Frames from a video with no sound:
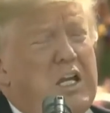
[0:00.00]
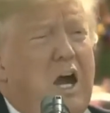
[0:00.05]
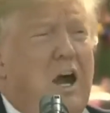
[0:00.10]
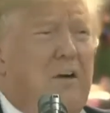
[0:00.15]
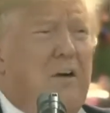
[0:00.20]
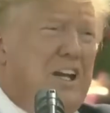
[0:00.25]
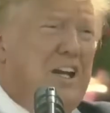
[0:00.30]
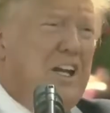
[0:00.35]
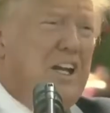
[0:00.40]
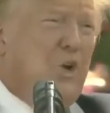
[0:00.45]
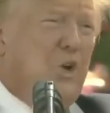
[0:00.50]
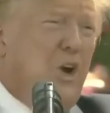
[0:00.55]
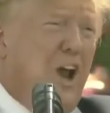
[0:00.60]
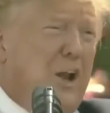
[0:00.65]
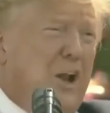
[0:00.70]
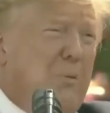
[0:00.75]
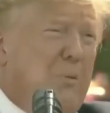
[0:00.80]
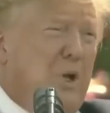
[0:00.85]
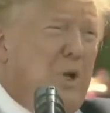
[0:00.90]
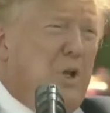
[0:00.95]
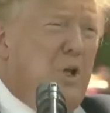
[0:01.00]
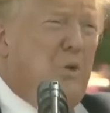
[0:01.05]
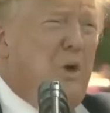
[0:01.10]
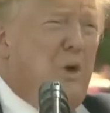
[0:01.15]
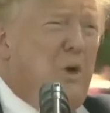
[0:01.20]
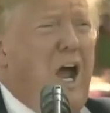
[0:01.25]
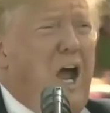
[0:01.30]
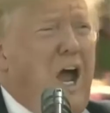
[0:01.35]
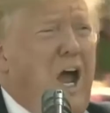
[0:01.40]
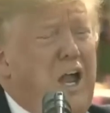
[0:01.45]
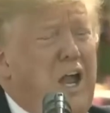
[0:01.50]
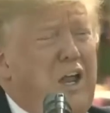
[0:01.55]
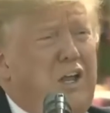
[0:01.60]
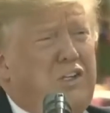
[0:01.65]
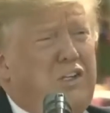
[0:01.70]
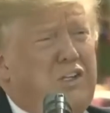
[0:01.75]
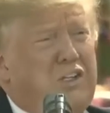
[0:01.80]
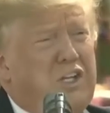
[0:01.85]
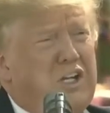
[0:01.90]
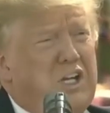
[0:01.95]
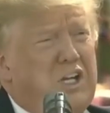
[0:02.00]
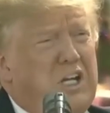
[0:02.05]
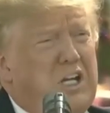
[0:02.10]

of an incredible rise,